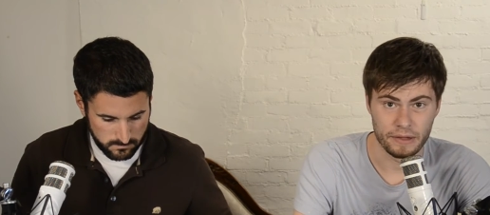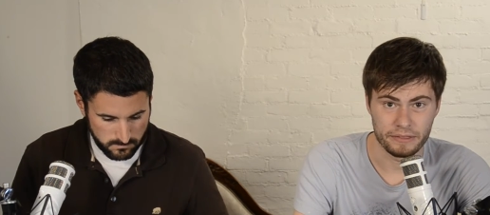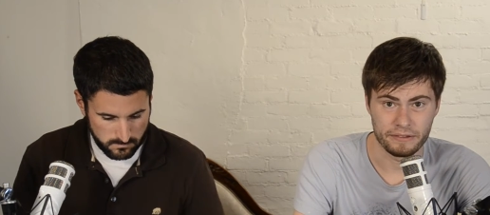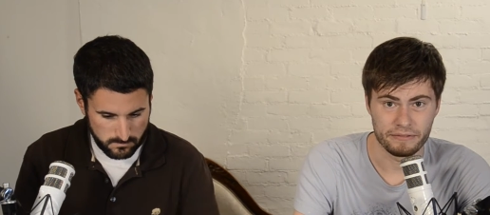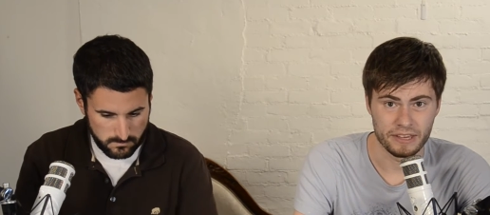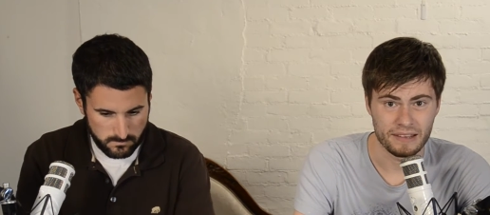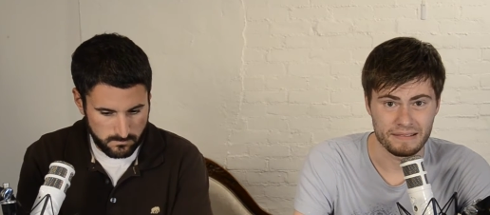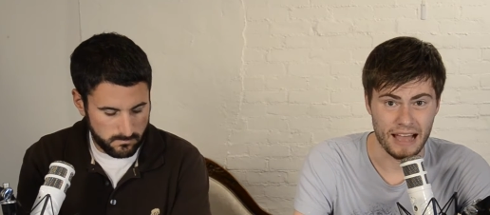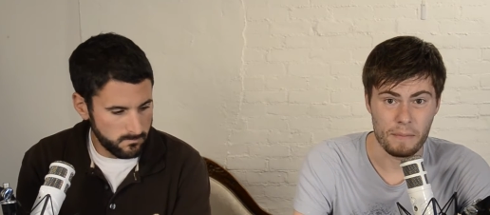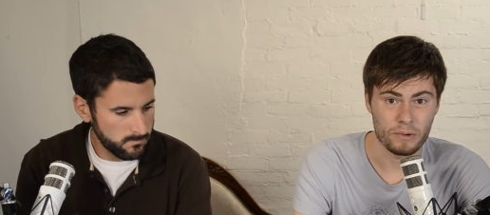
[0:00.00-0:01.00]
Speaker 1: monthly fee,
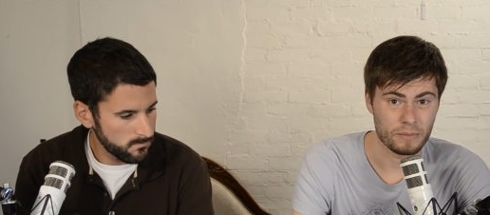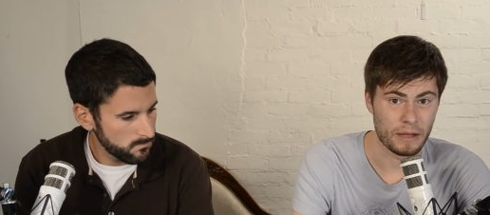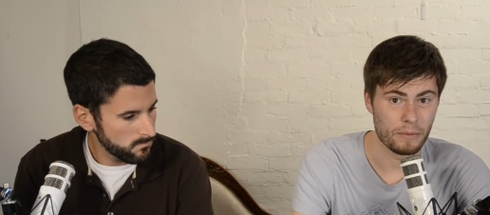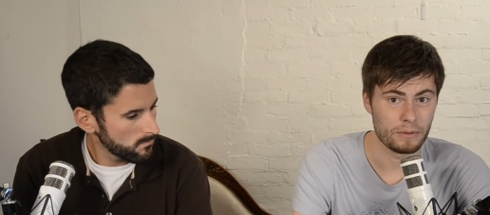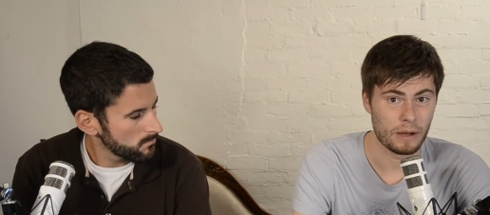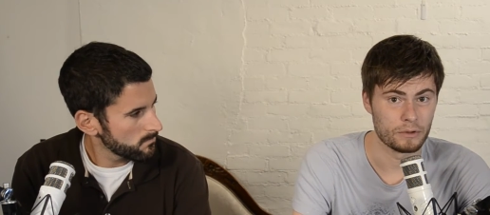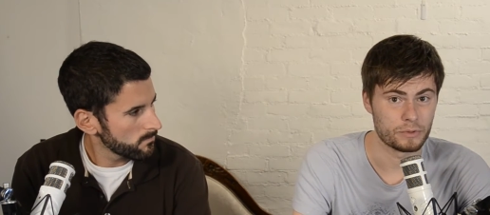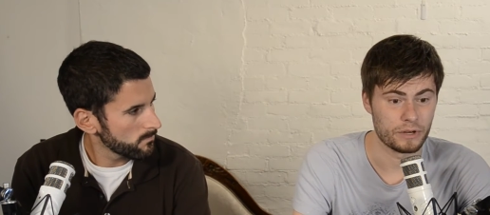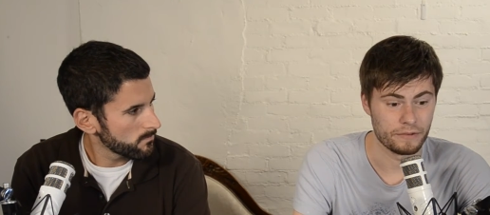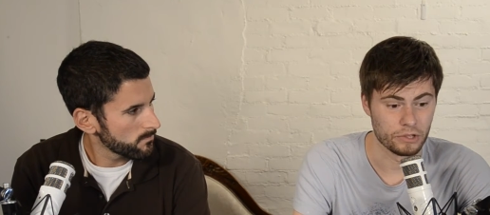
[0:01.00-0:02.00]
mm-hmm. I, I, almost
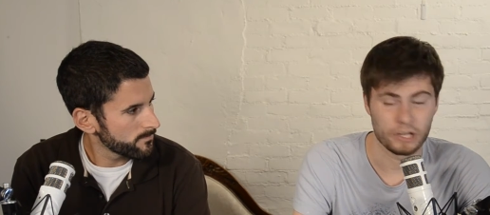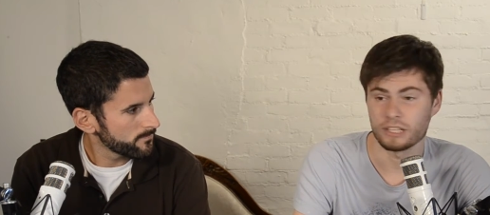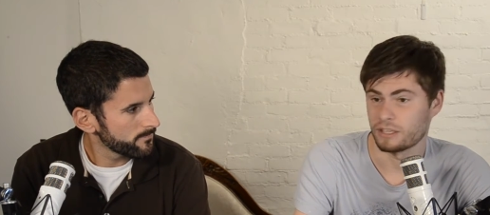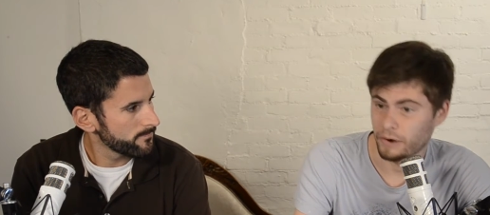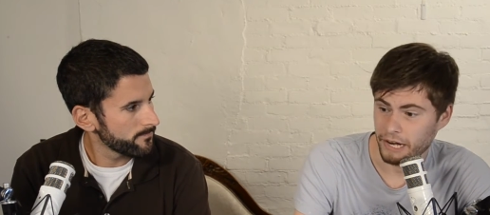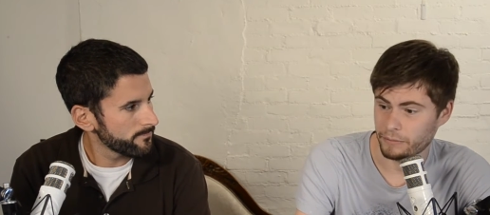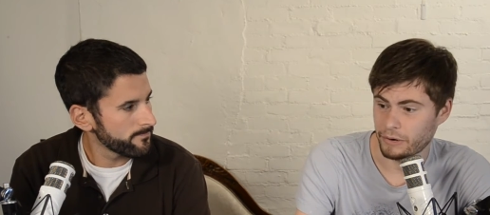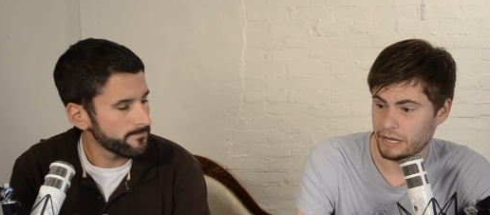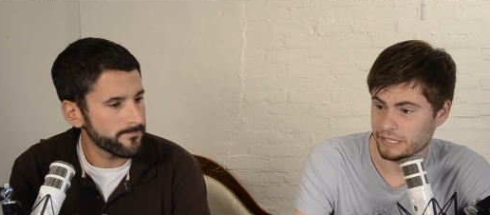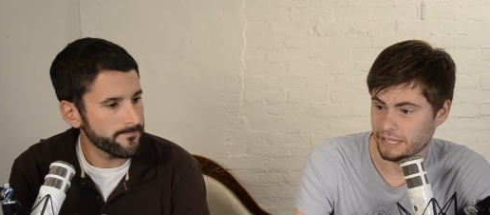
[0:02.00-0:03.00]
won't even look into
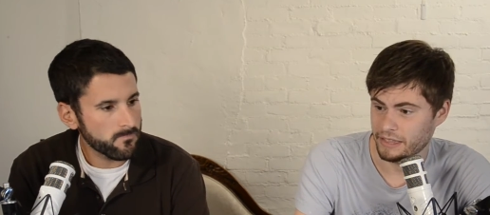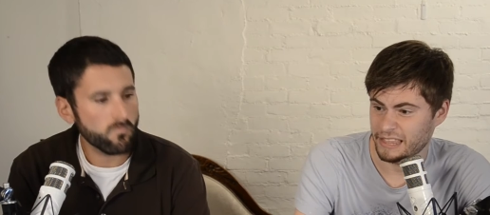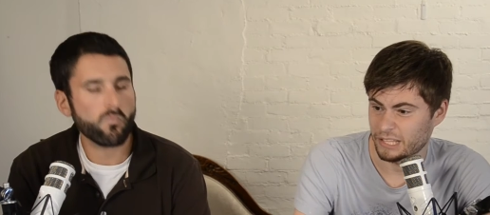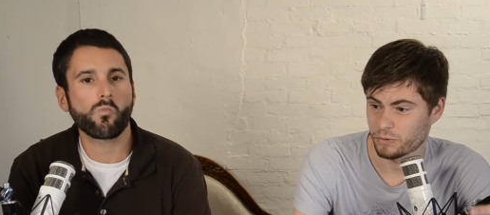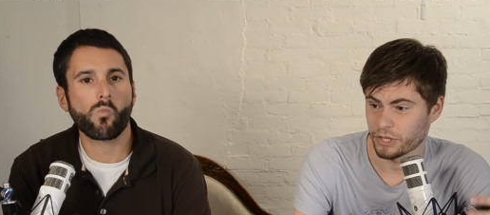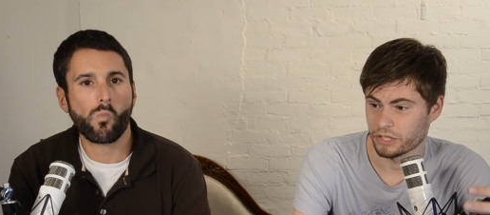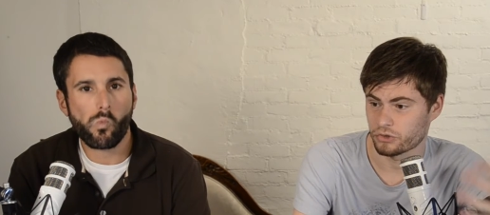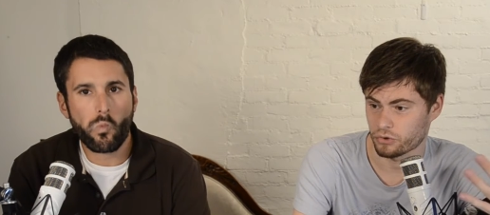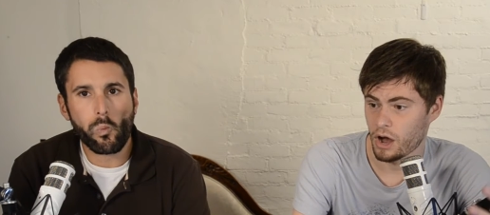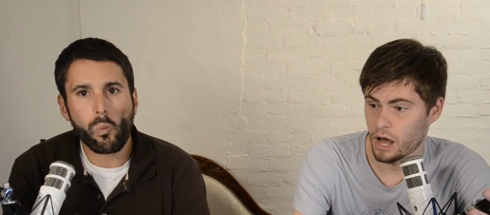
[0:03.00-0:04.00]
MarketPress because I think that's really its
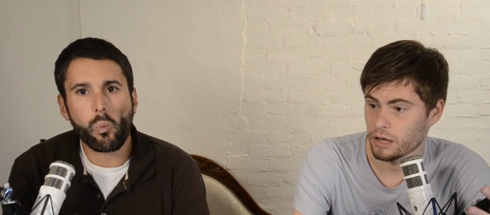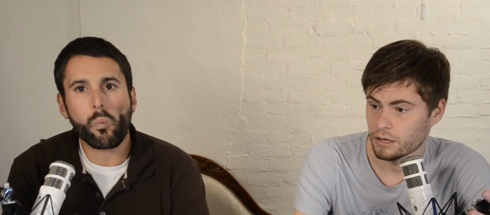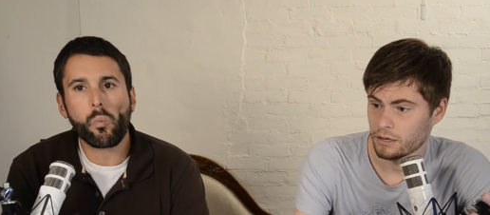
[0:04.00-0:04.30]
draw.